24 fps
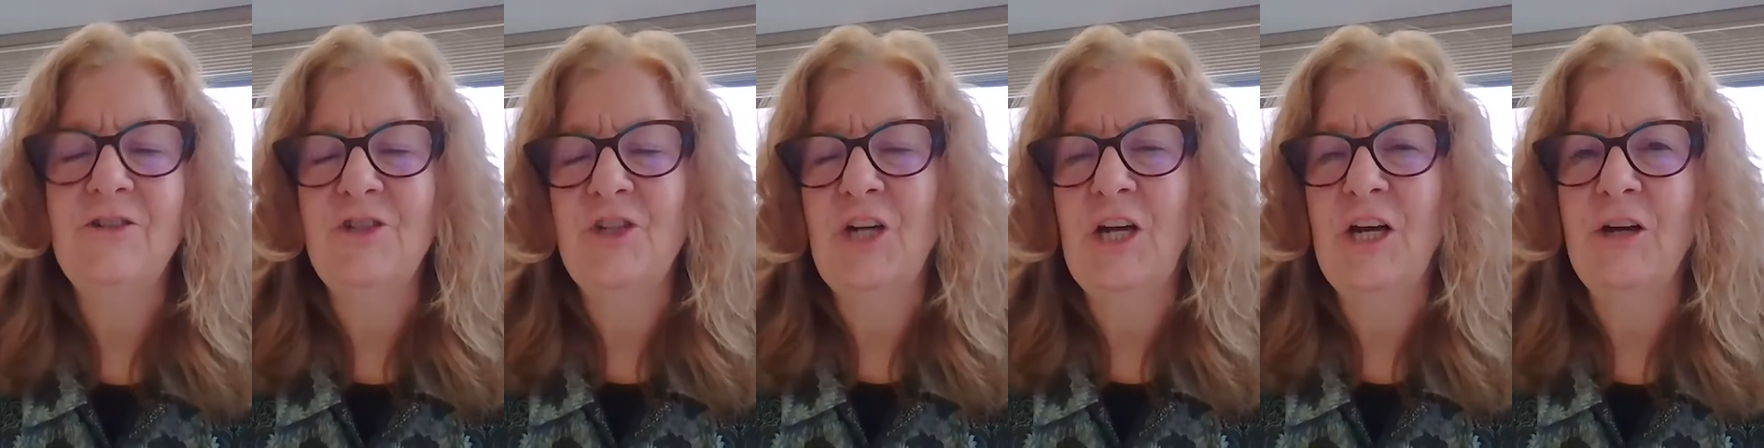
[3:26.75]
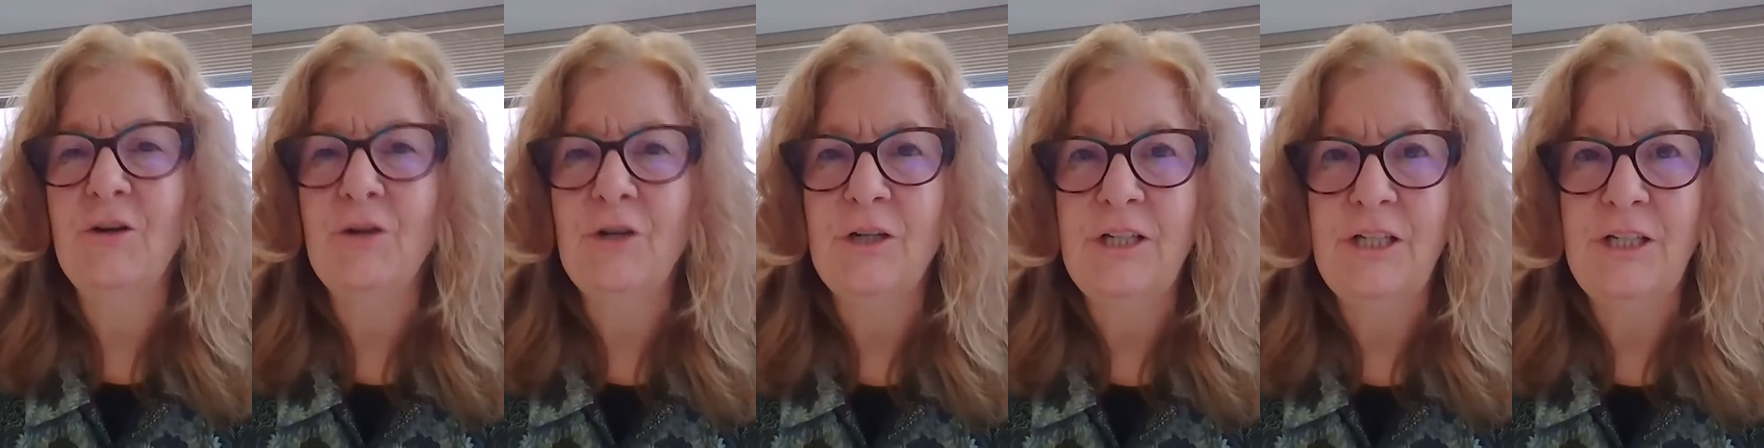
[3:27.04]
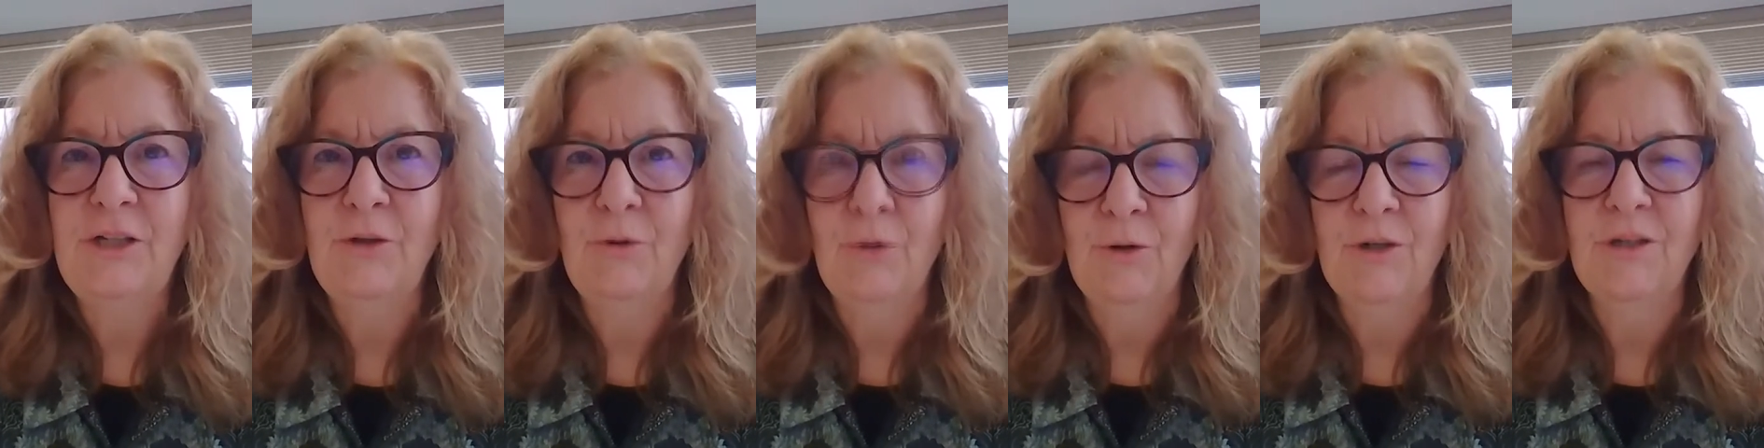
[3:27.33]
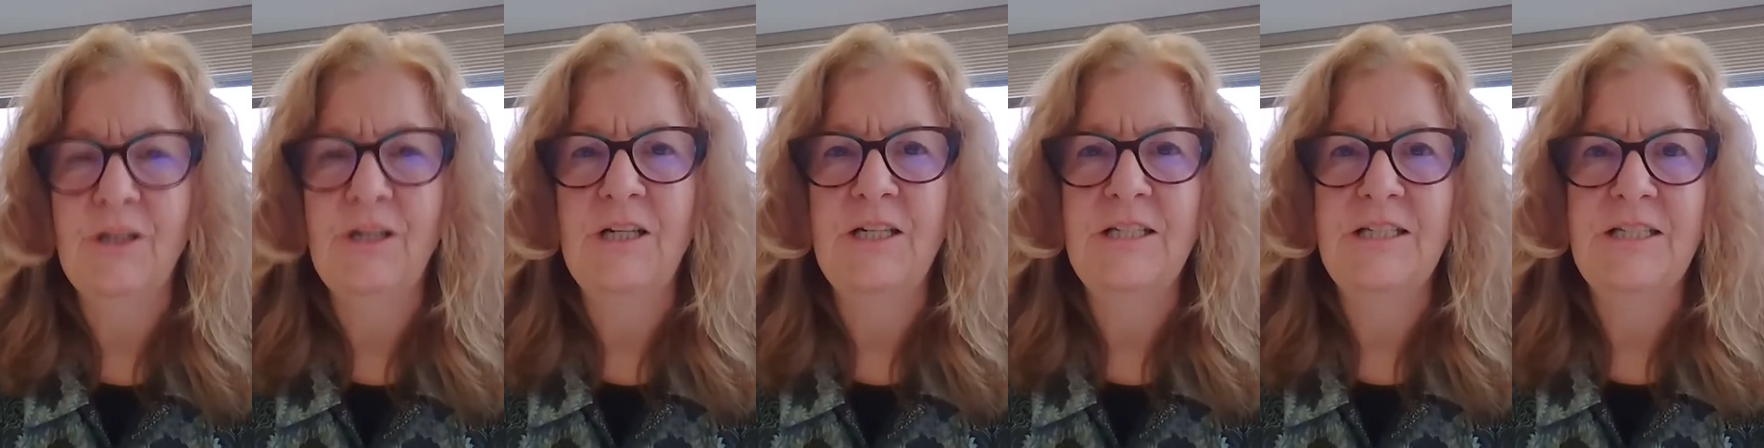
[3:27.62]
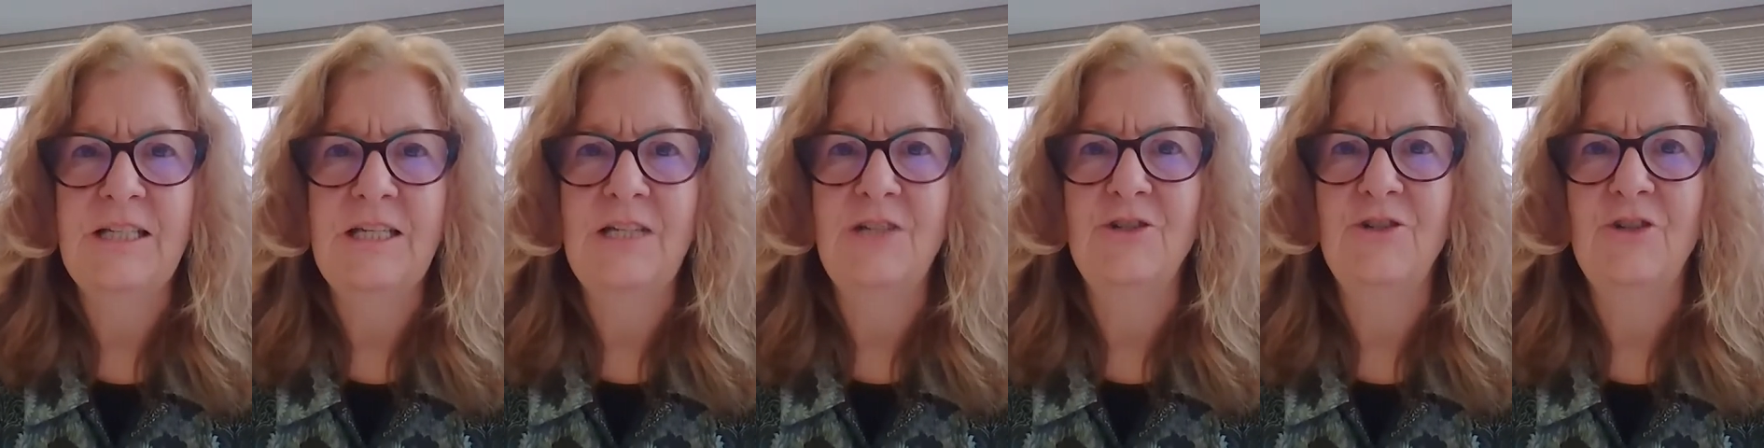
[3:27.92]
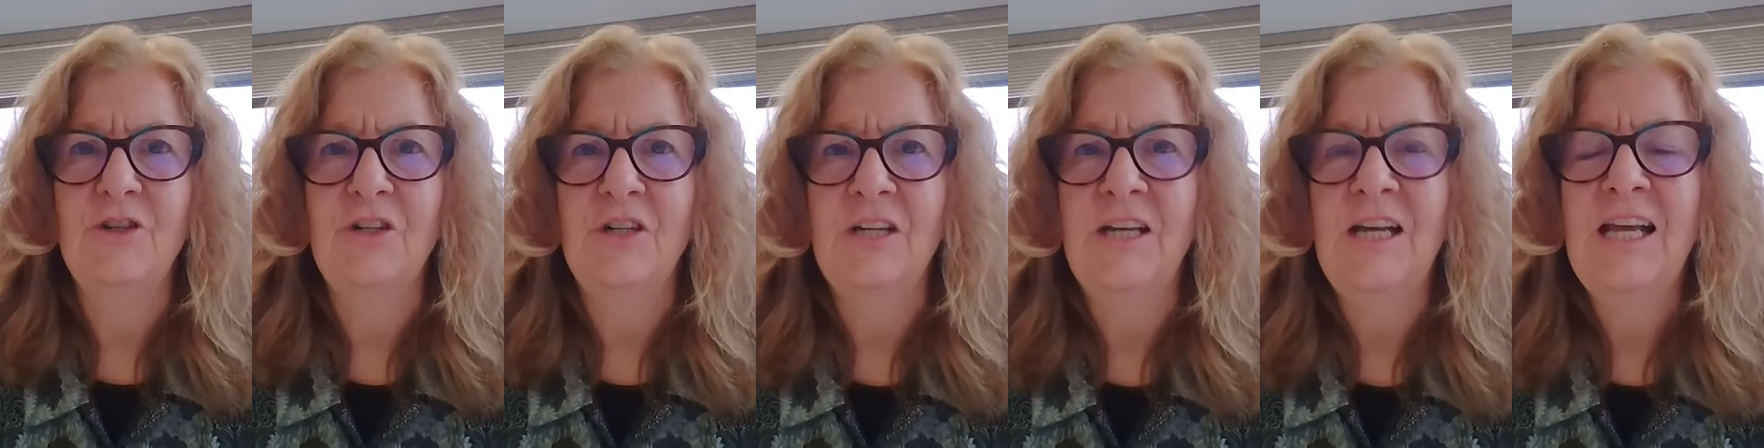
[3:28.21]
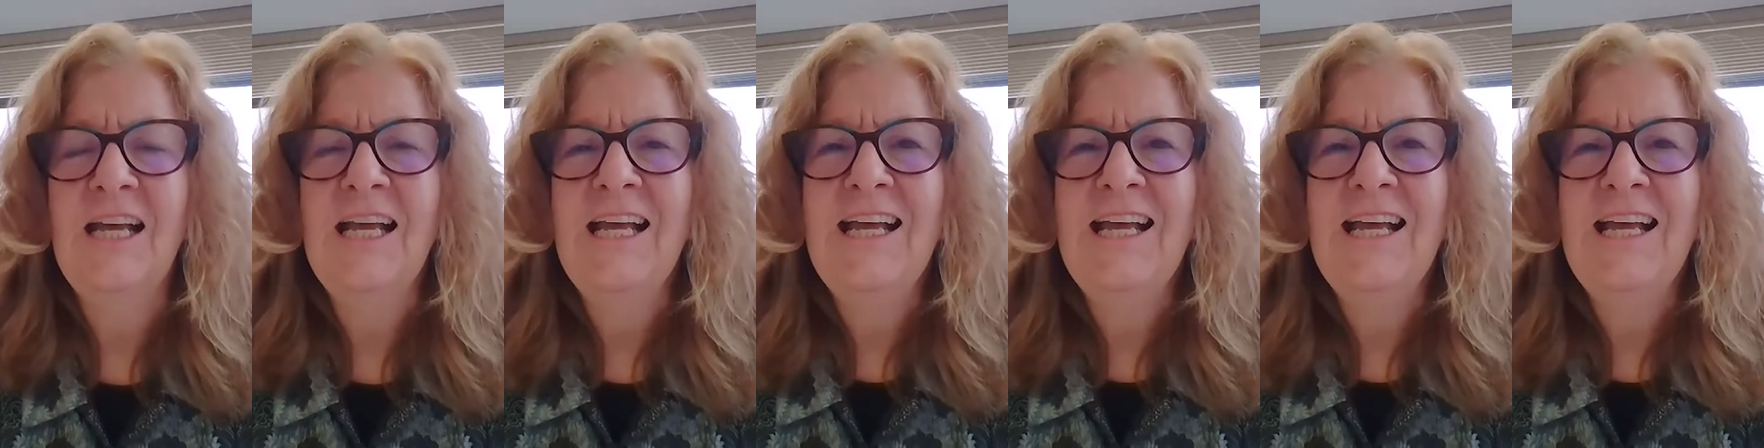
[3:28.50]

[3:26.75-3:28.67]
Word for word: charity organization